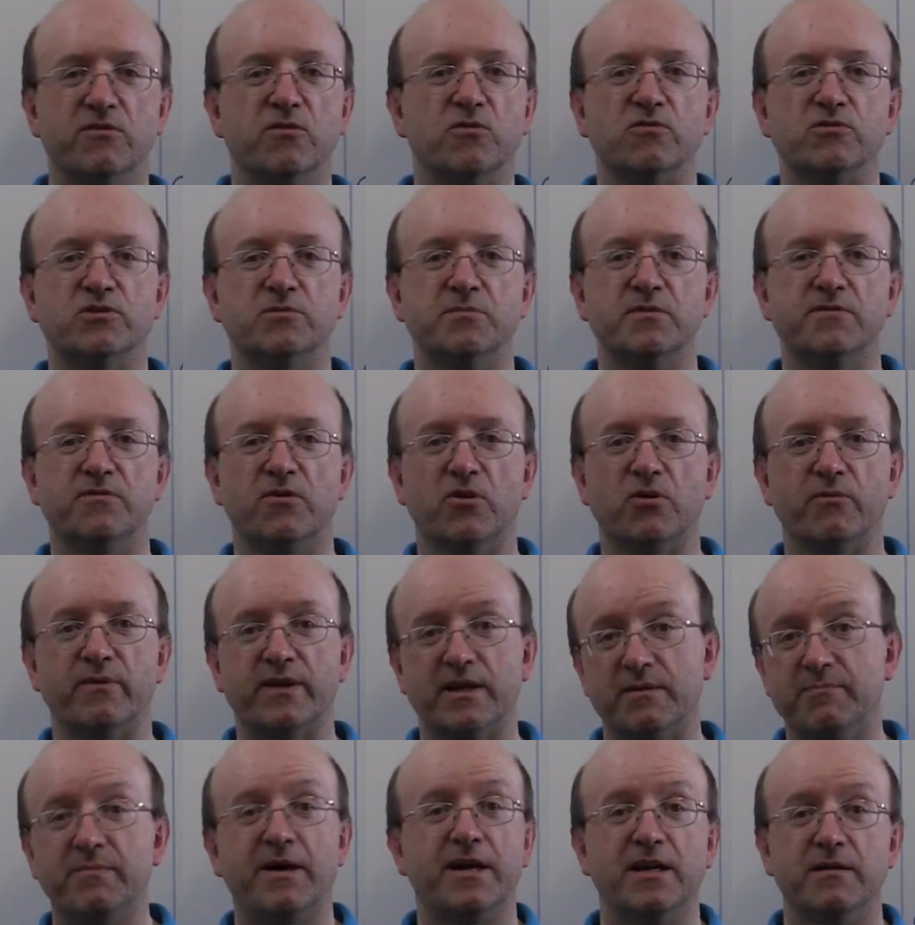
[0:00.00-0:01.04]
of course, to be following
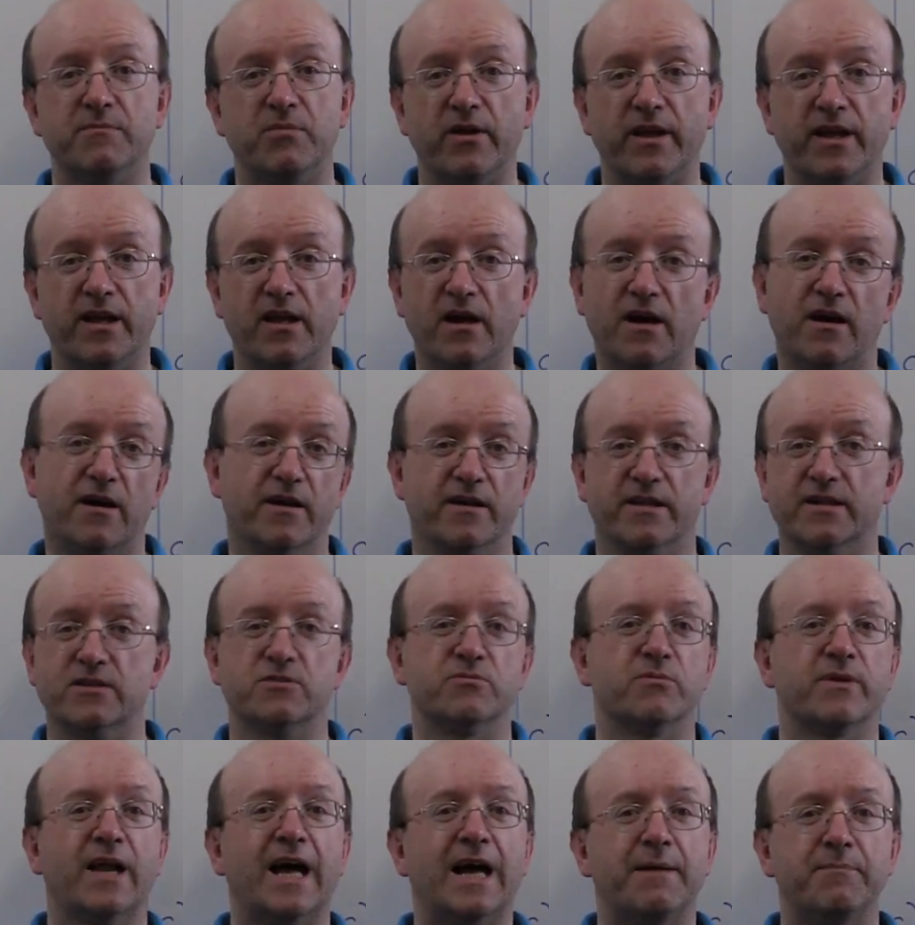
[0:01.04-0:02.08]
a parabolic arc.
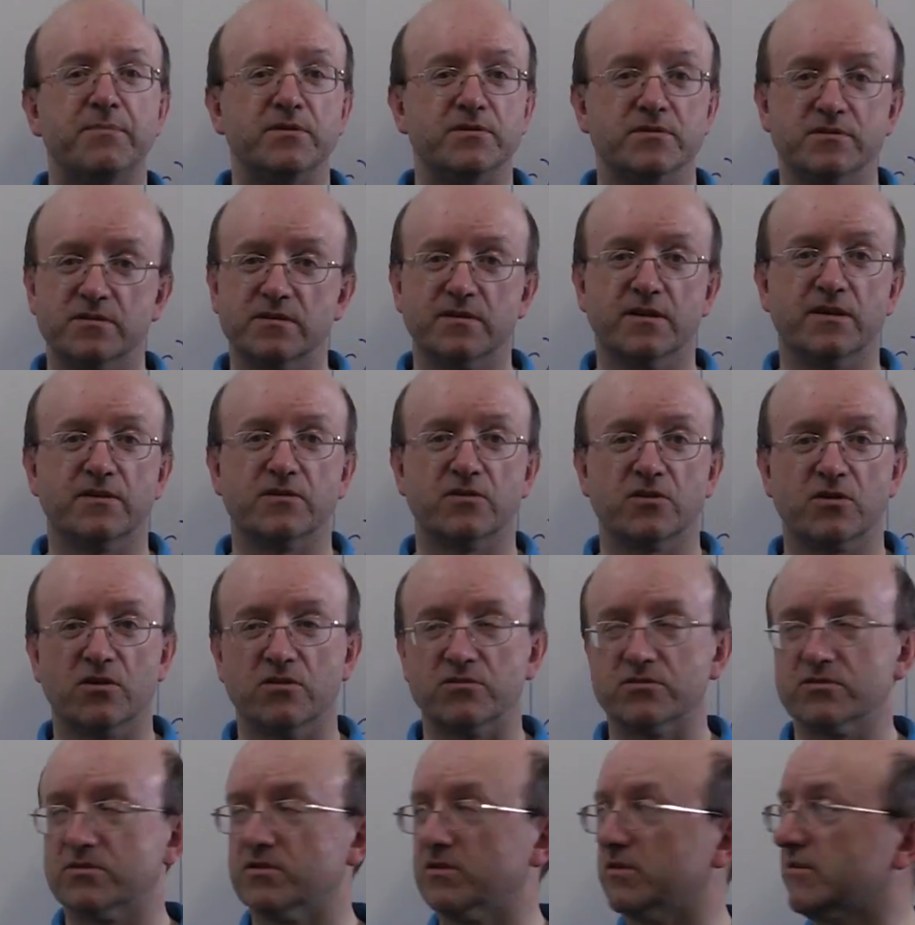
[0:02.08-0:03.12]
That's what happens under
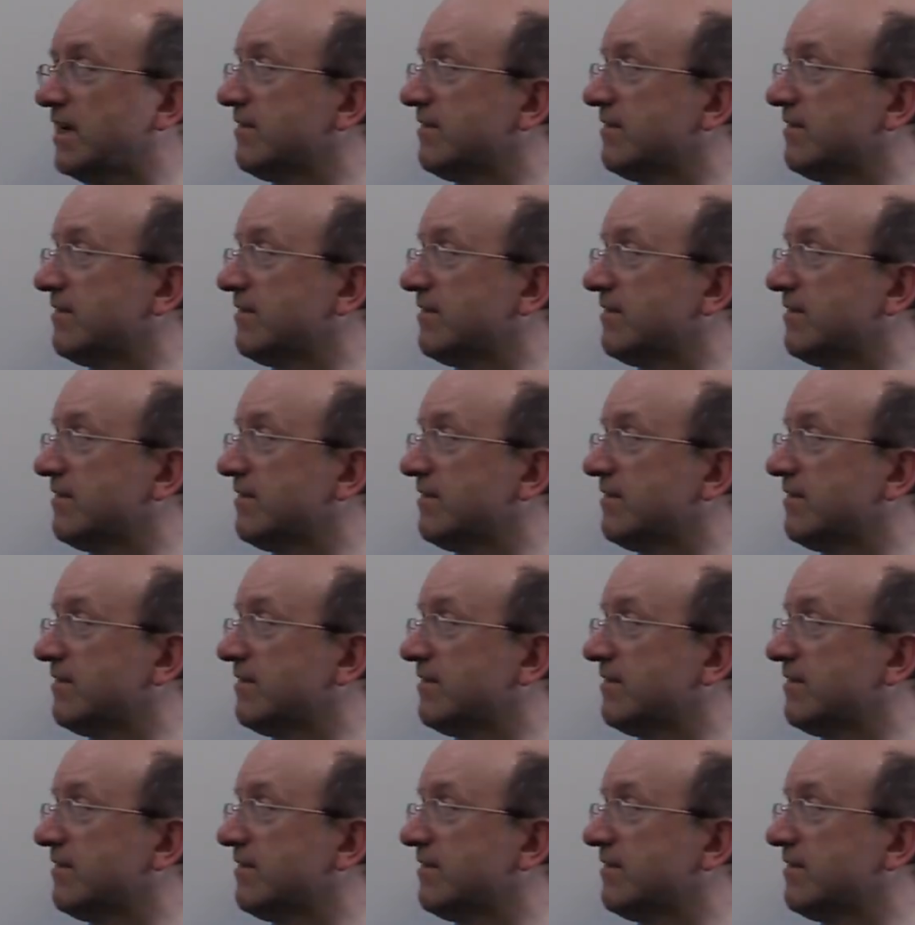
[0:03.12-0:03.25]
constant